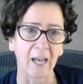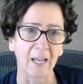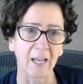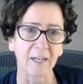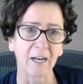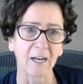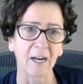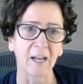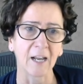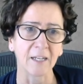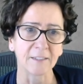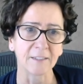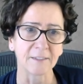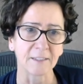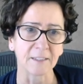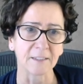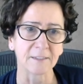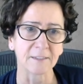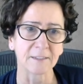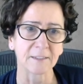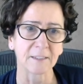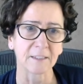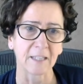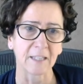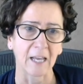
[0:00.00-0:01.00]

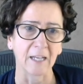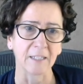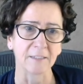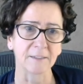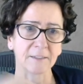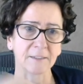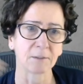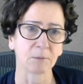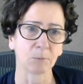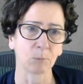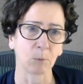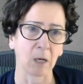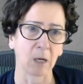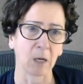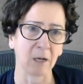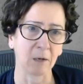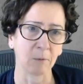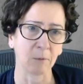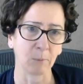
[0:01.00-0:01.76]
analyzes that uh,